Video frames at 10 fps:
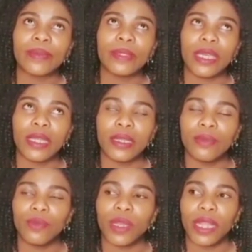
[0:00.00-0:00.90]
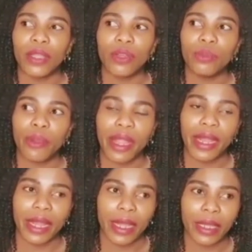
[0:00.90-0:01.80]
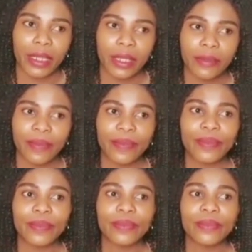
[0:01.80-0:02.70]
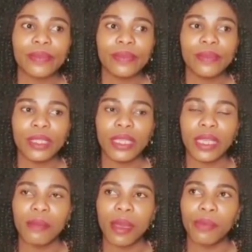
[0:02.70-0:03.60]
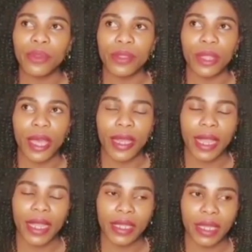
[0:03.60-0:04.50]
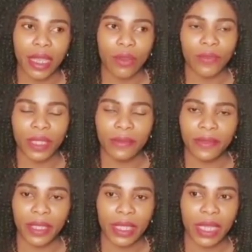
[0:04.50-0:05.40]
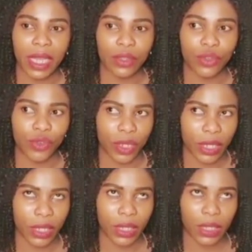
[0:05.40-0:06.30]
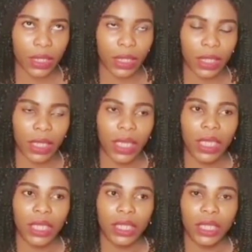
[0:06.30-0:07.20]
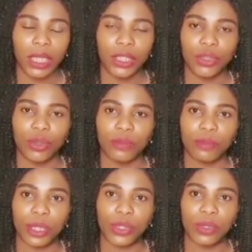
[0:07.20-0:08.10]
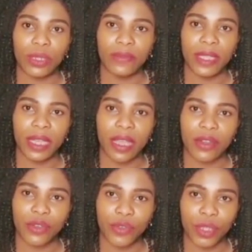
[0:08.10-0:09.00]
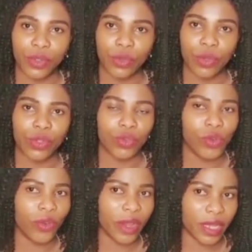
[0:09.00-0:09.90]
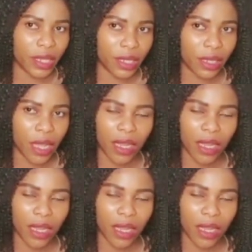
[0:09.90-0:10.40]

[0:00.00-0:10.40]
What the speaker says: Then when I got pregnant, he came up with an idea of leaving the country. He told me to leave the country to go to Greece.